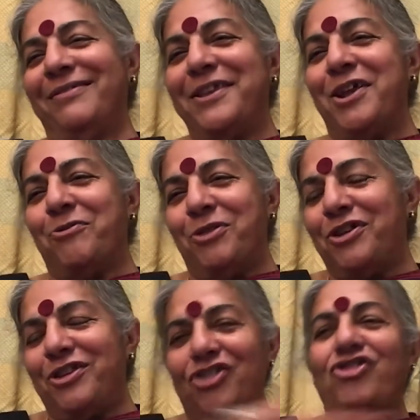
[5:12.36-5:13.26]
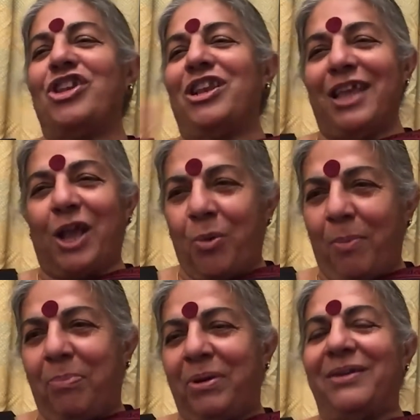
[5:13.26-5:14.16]
the digital
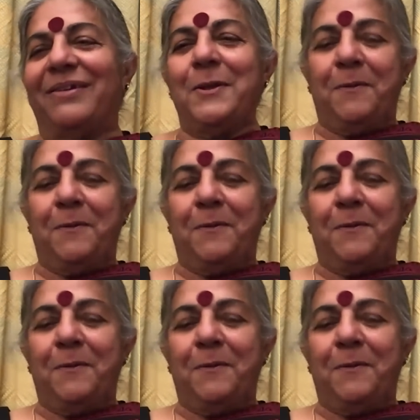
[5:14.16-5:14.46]
equipment.